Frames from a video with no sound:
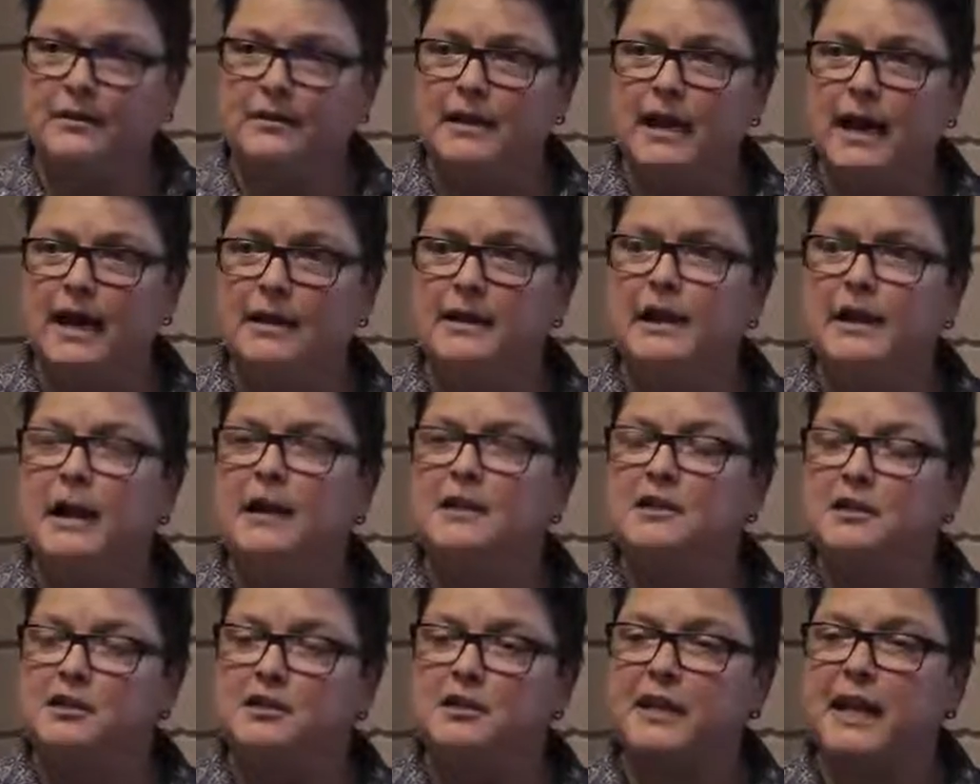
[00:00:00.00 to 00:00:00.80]
that
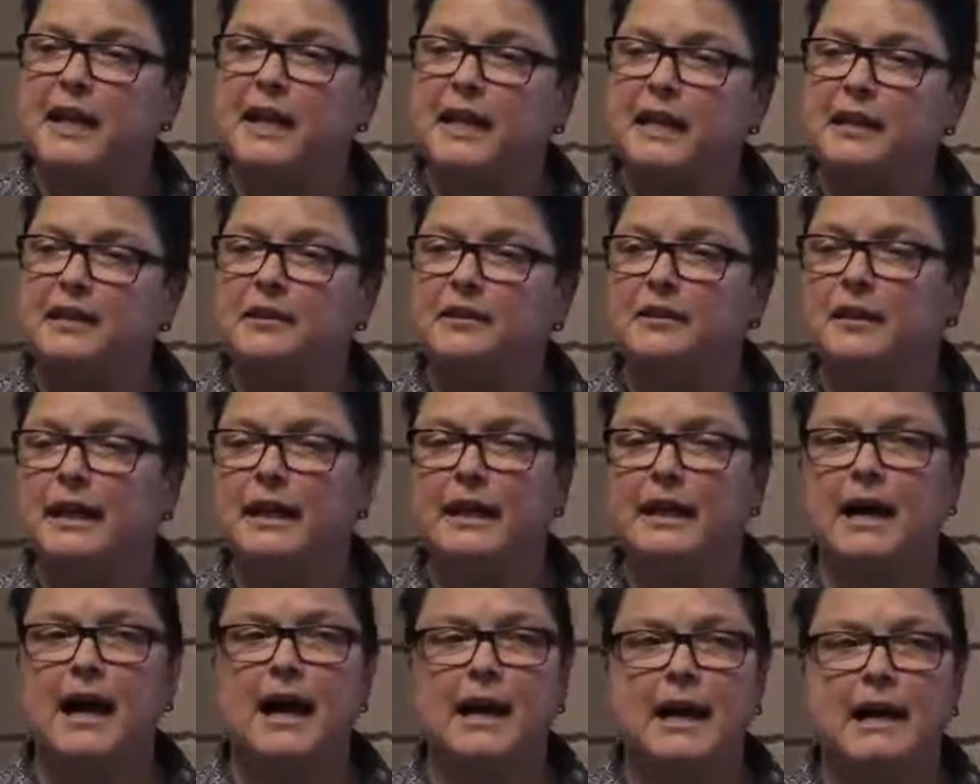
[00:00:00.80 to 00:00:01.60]
saying,
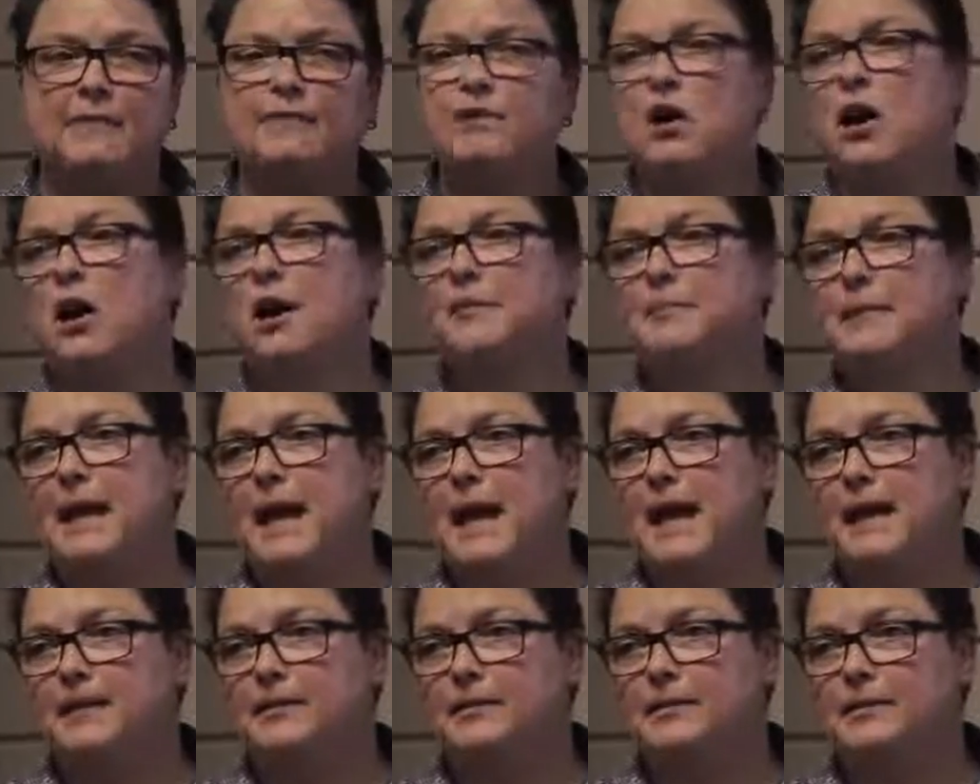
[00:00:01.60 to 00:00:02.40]
like I have
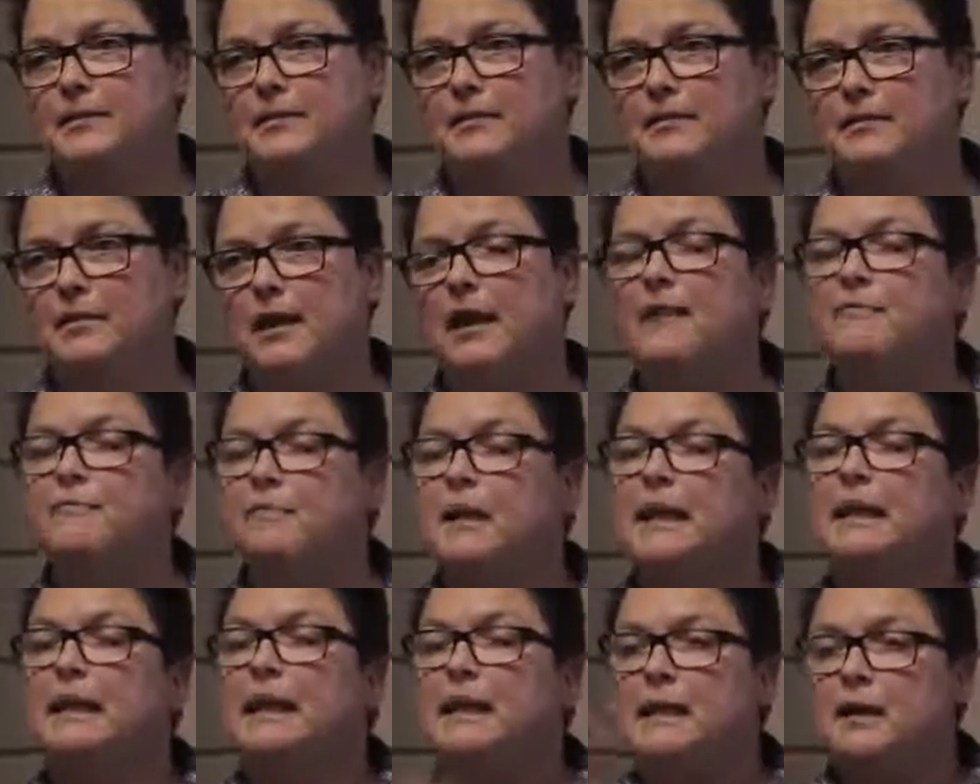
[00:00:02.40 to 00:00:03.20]
Comcast, I have
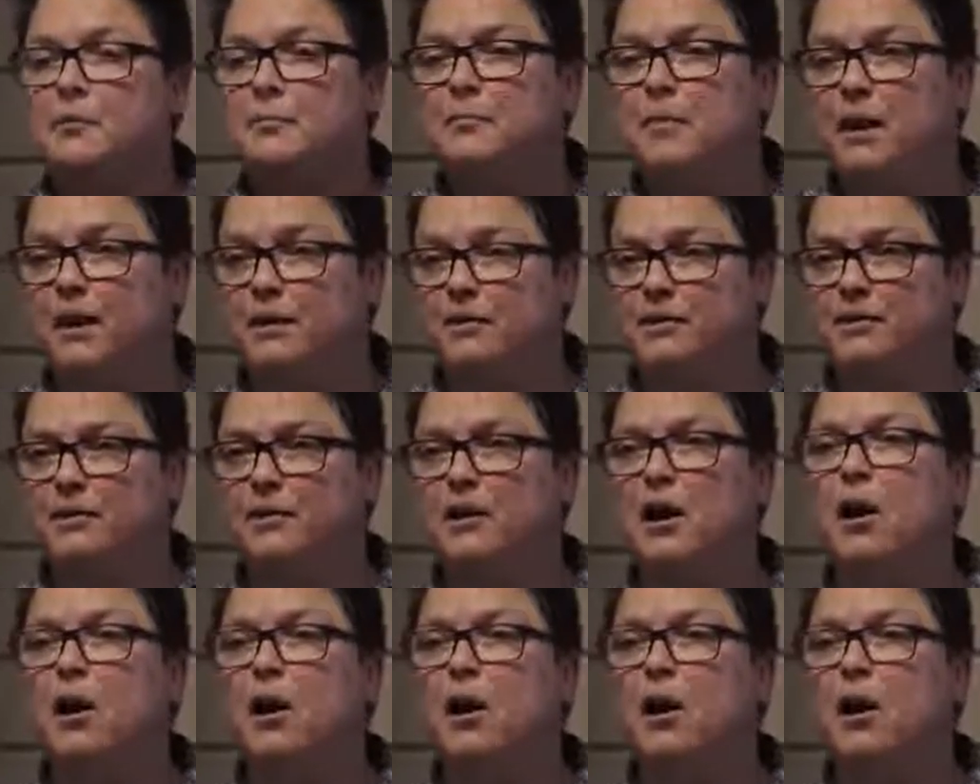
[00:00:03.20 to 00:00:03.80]
many emails.